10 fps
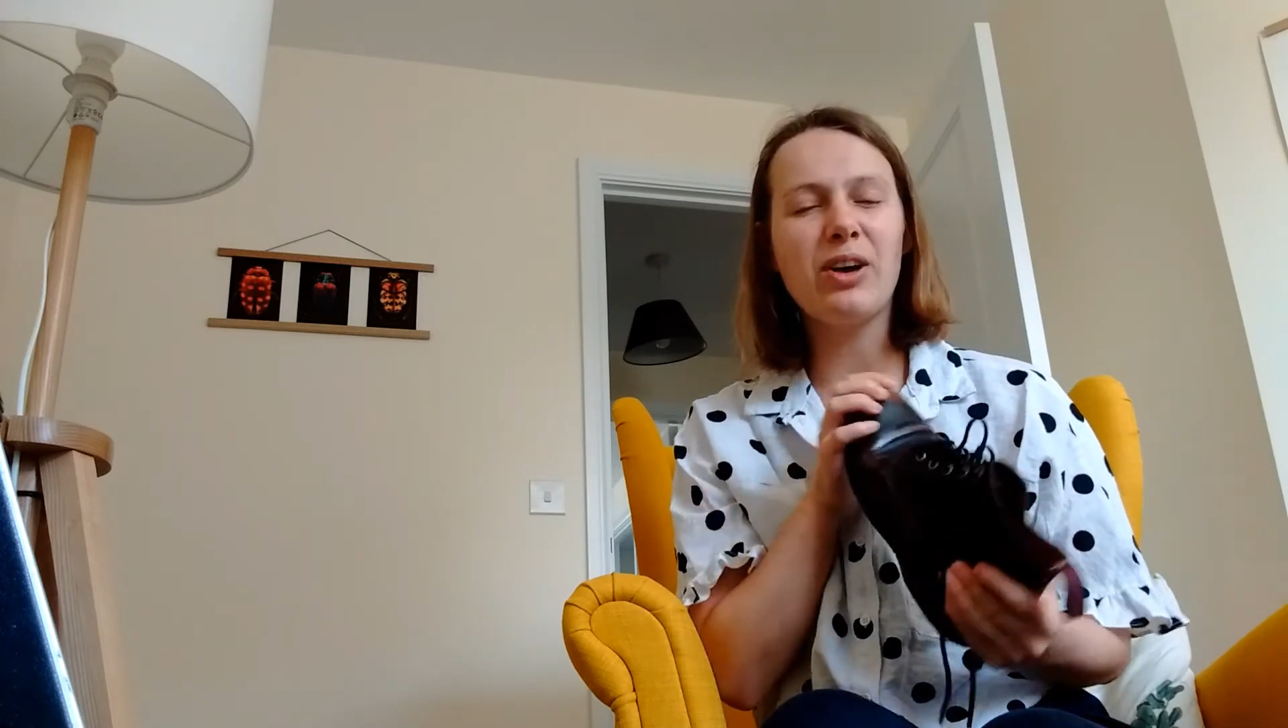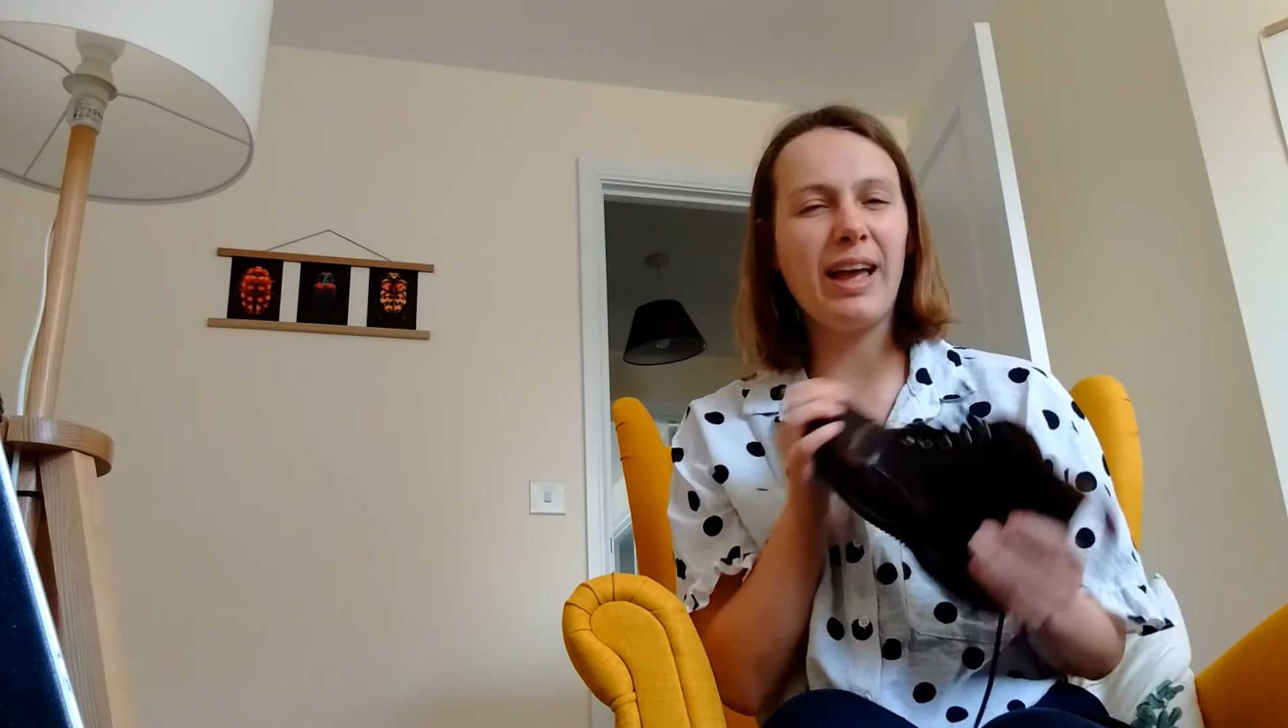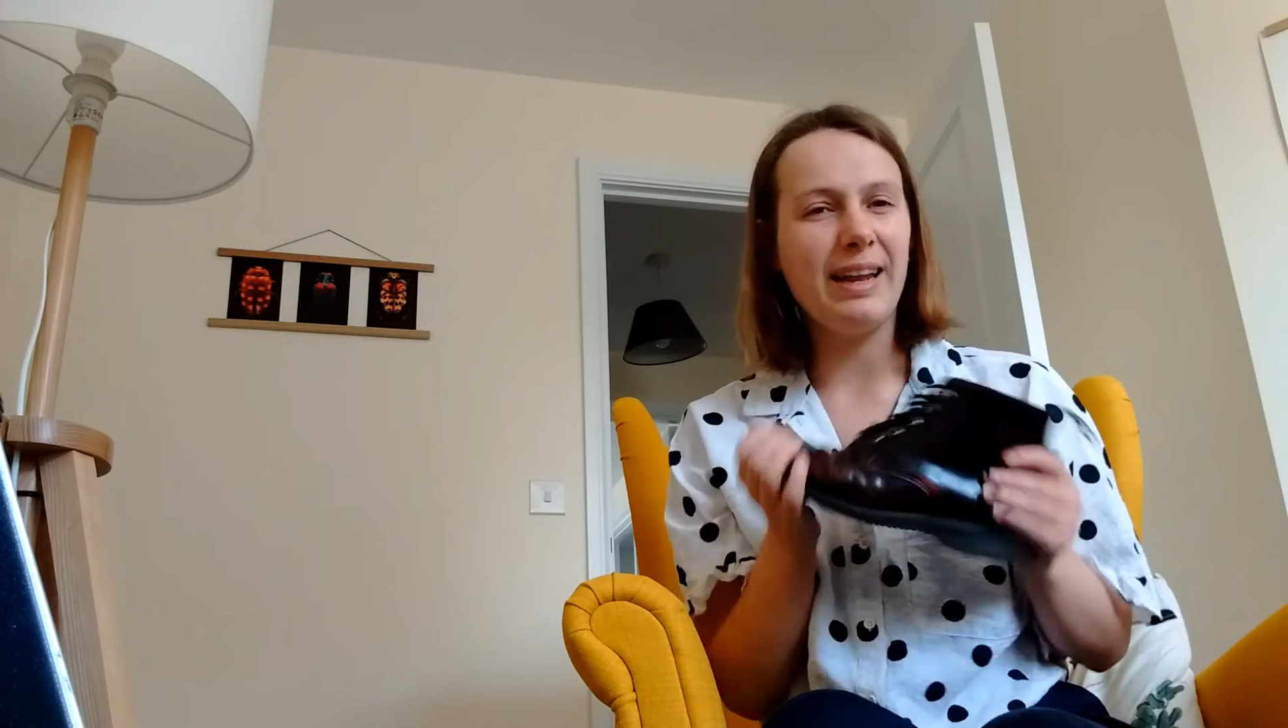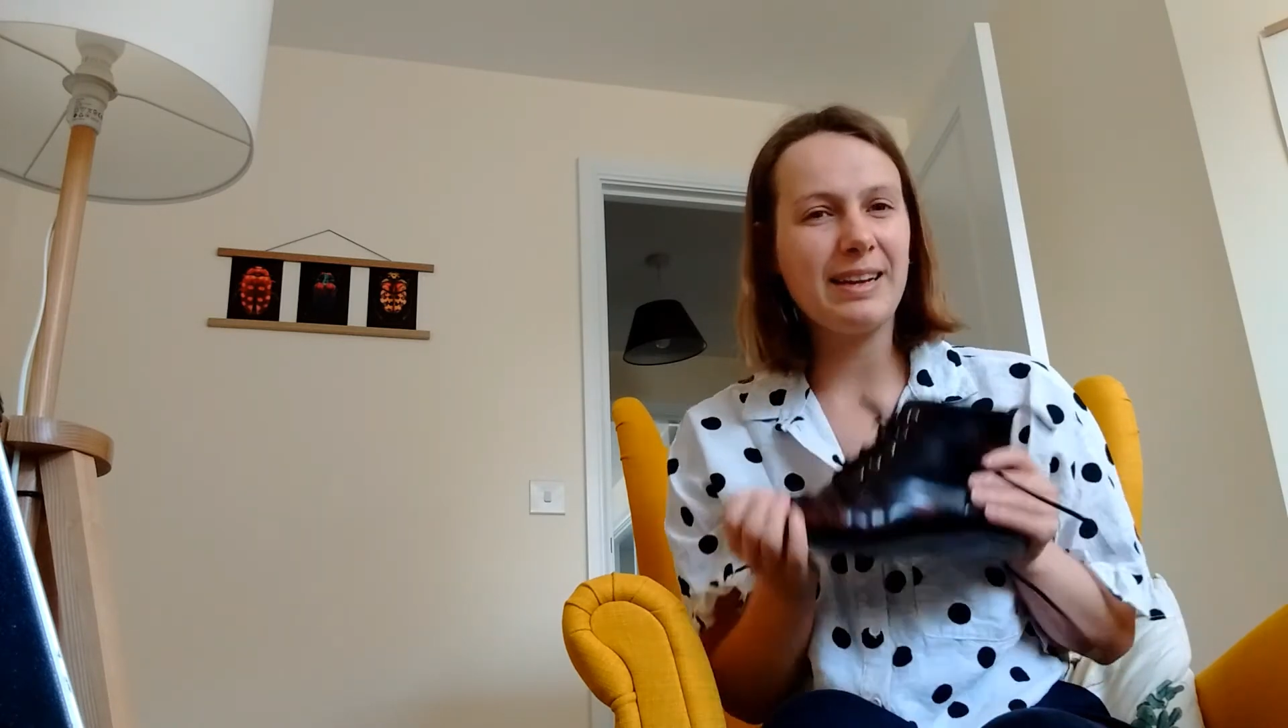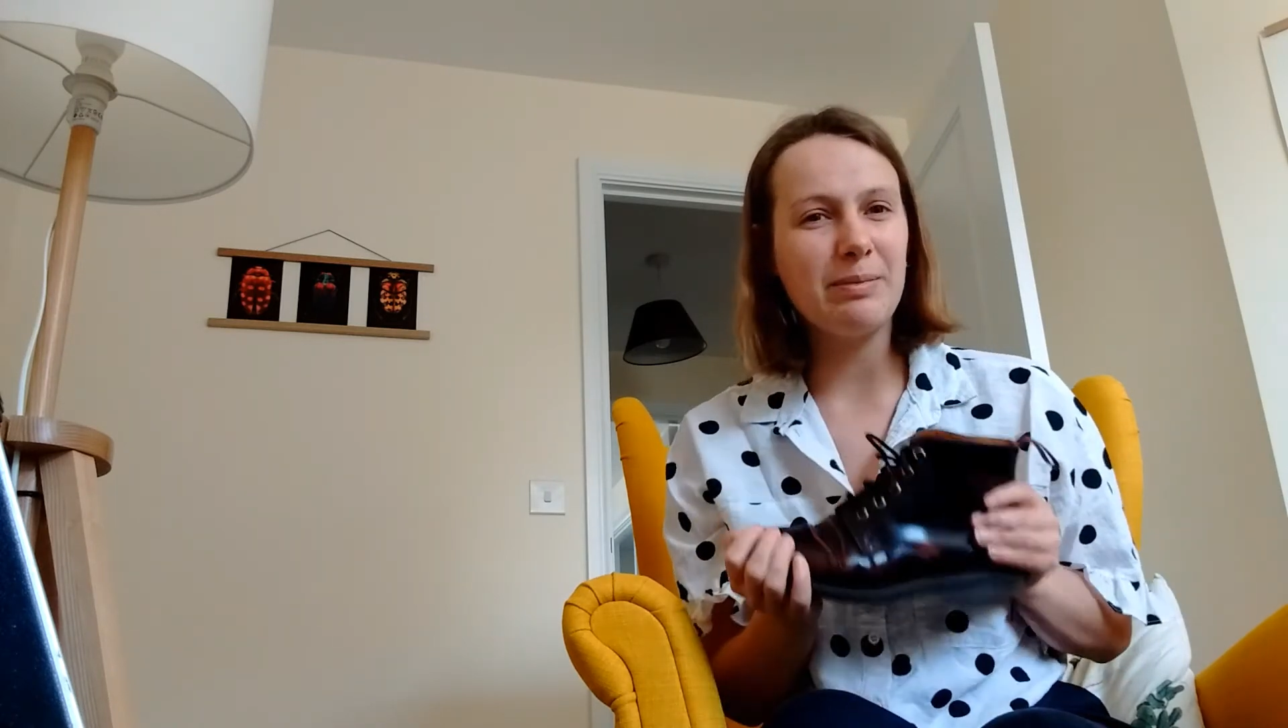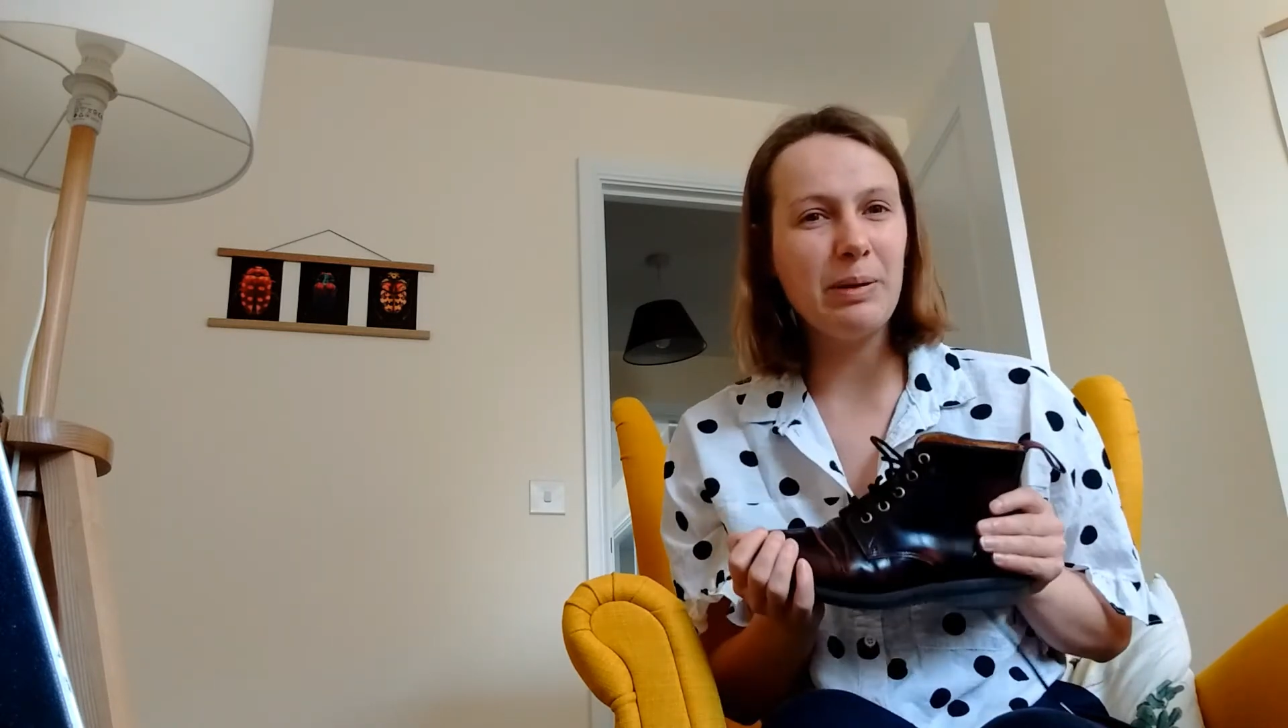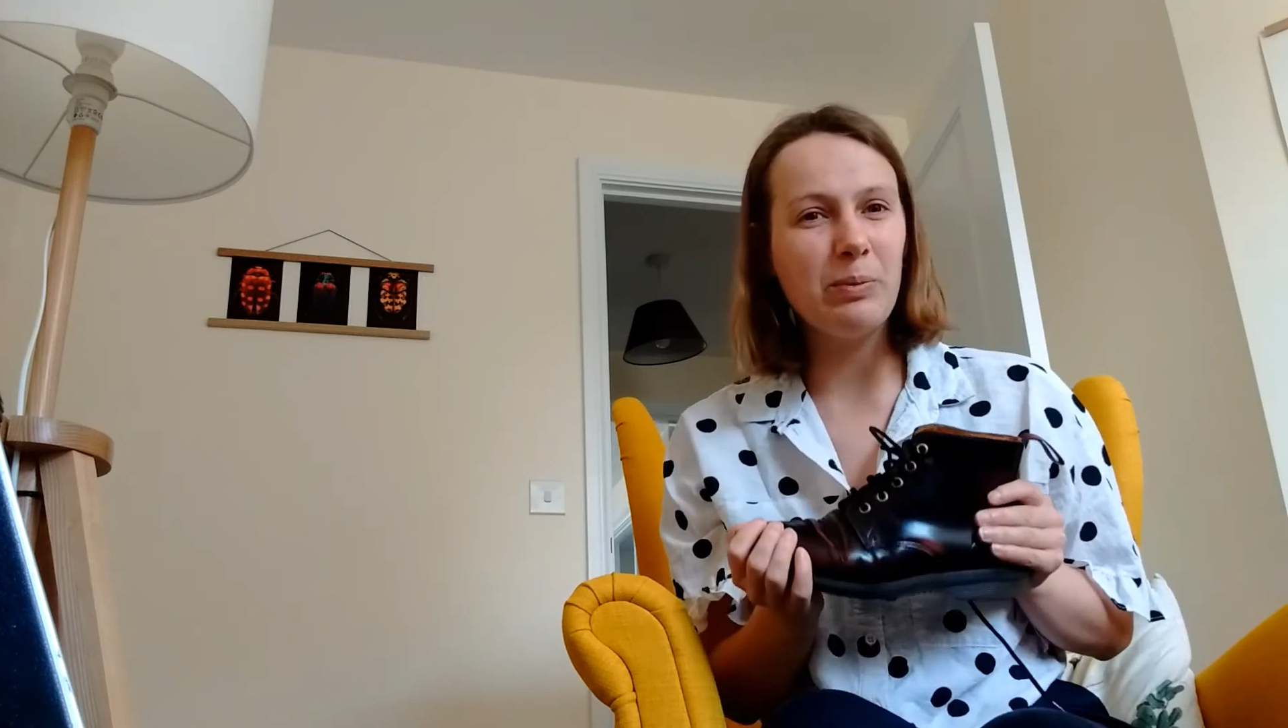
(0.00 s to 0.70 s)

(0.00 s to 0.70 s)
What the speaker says: a little bit